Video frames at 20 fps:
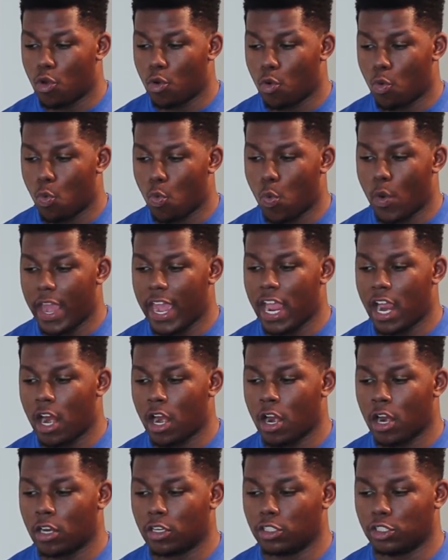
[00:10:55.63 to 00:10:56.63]

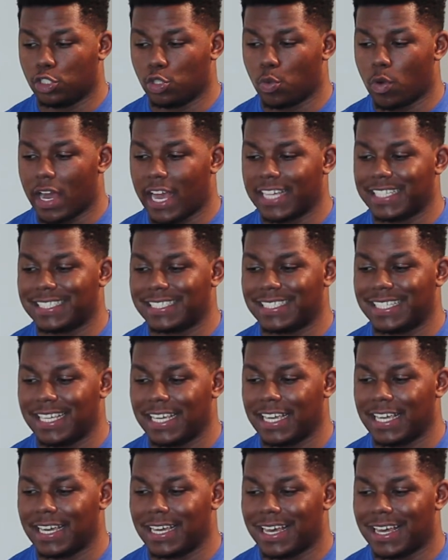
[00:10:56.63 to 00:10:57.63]
where do I
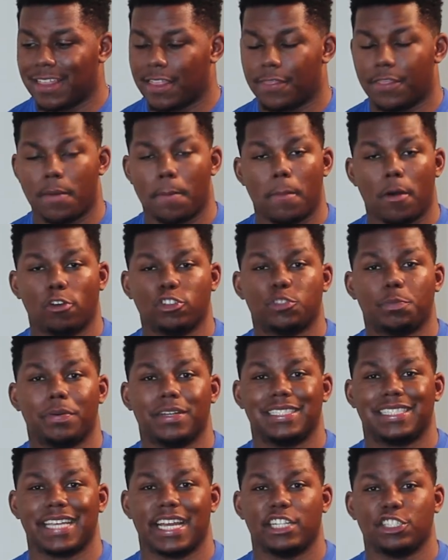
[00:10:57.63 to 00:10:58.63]
see the most
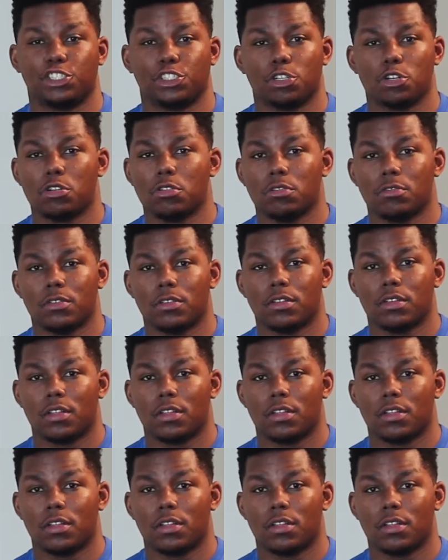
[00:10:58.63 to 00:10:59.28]
potential,